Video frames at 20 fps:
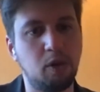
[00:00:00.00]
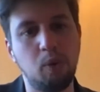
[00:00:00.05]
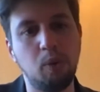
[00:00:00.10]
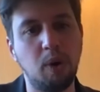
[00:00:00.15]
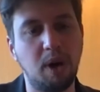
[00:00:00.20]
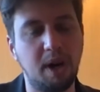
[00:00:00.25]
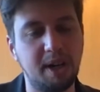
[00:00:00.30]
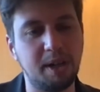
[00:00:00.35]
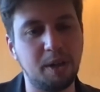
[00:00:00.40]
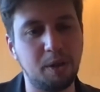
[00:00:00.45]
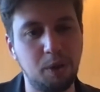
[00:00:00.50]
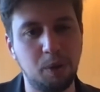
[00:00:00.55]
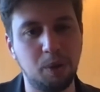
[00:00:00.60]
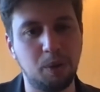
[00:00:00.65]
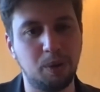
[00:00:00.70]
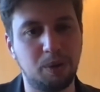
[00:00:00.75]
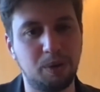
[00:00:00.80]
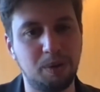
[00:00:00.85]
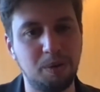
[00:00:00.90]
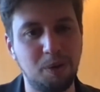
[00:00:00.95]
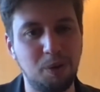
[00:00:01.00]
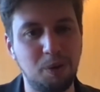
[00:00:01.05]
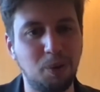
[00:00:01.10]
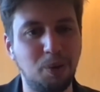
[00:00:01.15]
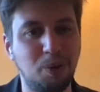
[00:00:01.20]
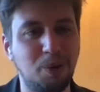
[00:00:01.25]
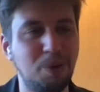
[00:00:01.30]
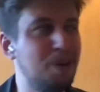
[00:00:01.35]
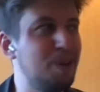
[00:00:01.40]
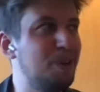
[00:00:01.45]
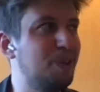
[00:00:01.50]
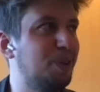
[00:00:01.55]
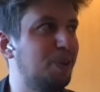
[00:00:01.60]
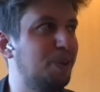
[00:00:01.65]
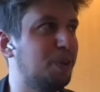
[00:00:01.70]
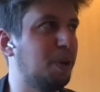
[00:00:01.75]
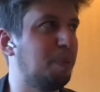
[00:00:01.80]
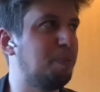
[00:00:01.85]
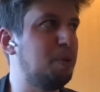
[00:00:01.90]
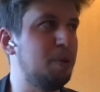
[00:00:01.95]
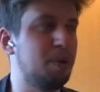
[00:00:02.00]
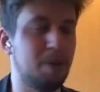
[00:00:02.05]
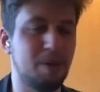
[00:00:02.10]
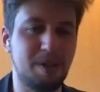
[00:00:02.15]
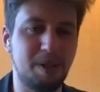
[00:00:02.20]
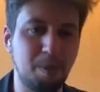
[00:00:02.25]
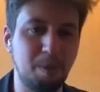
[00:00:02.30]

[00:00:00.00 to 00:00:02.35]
who are the top users,